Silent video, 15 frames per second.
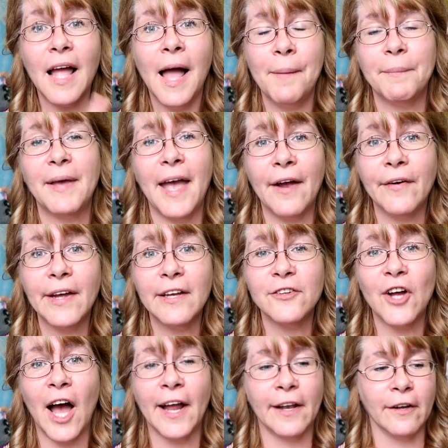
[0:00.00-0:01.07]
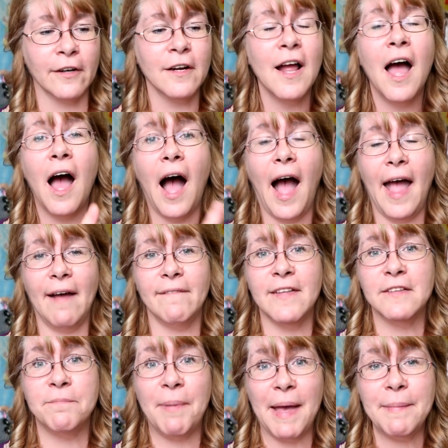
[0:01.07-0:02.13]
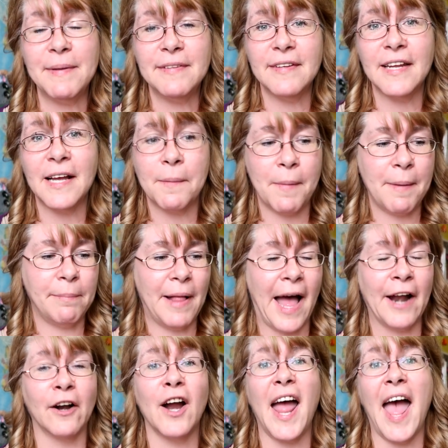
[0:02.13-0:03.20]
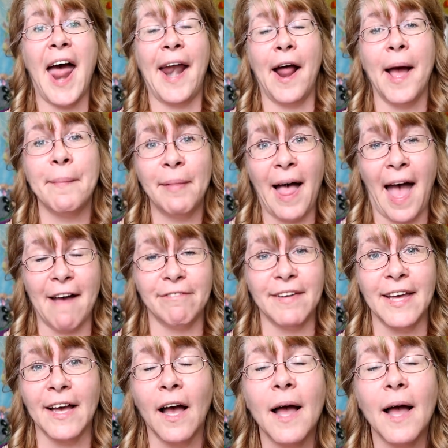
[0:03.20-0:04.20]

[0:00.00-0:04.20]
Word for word: I'm carrying a toddler, I have this baby sitting on my bladder, and I'm laughing.